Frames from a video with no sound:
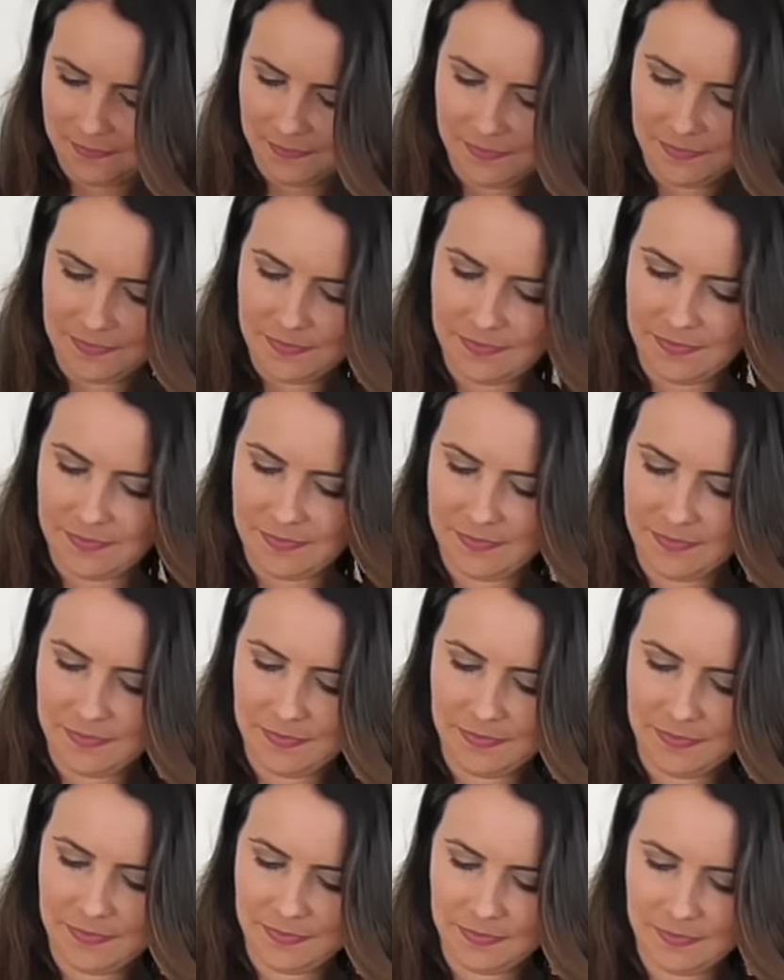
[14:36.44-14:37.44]

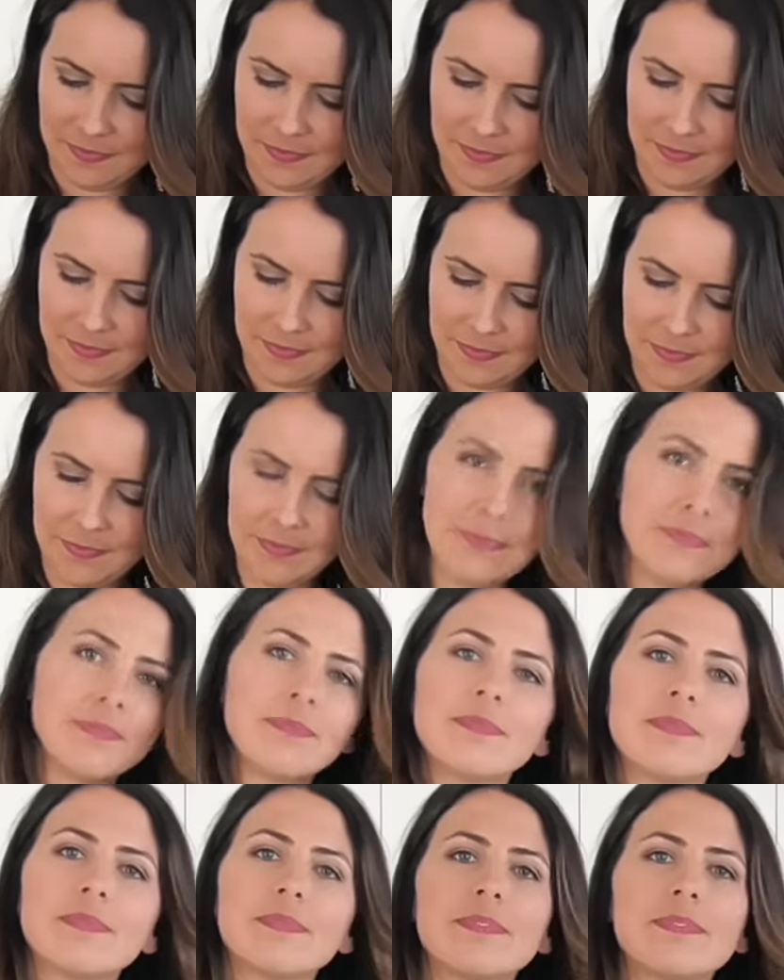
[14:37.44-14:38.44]

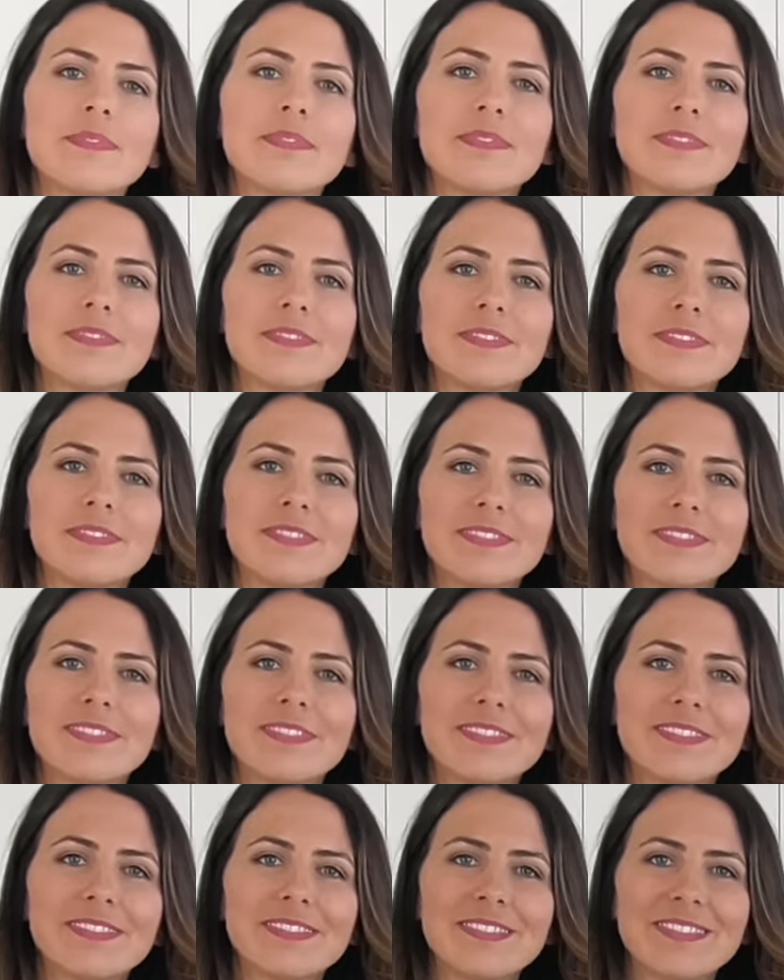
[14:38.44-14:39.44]

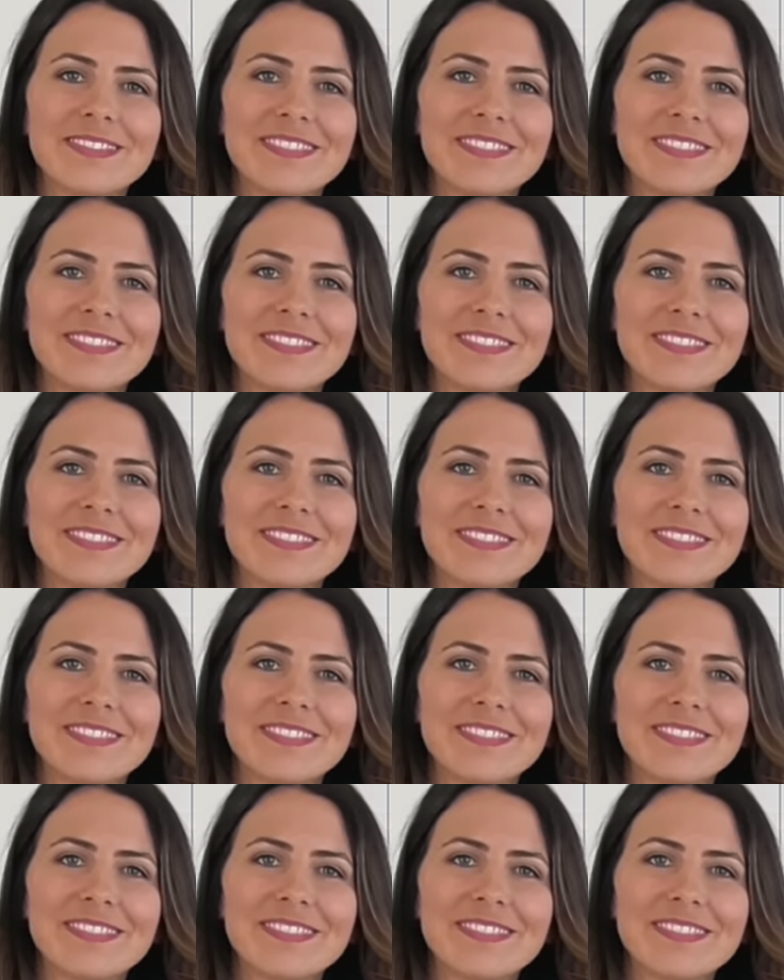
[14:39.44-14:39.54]
Nothing is said.